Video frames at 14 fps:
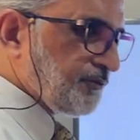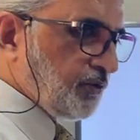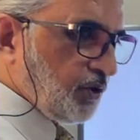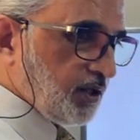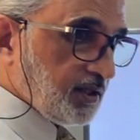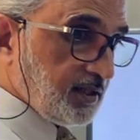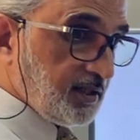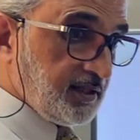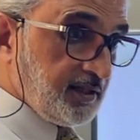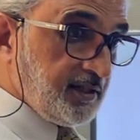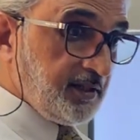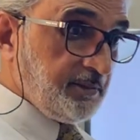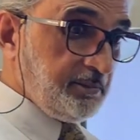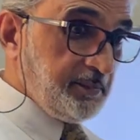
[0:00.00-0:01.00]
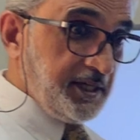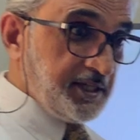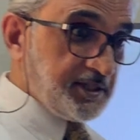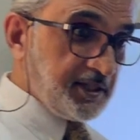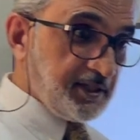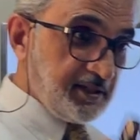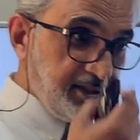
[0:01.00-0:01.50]
of all,
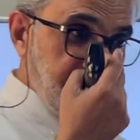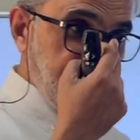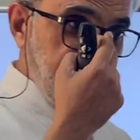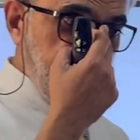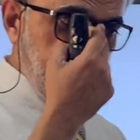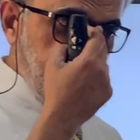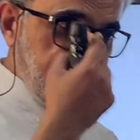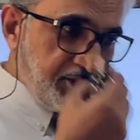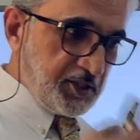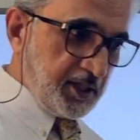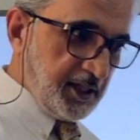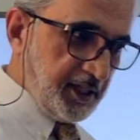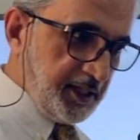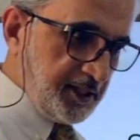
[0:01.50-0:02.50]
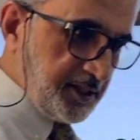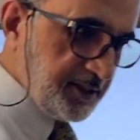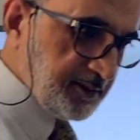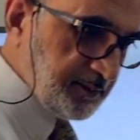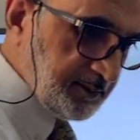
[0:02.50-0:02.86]
meet Mr. Hurt.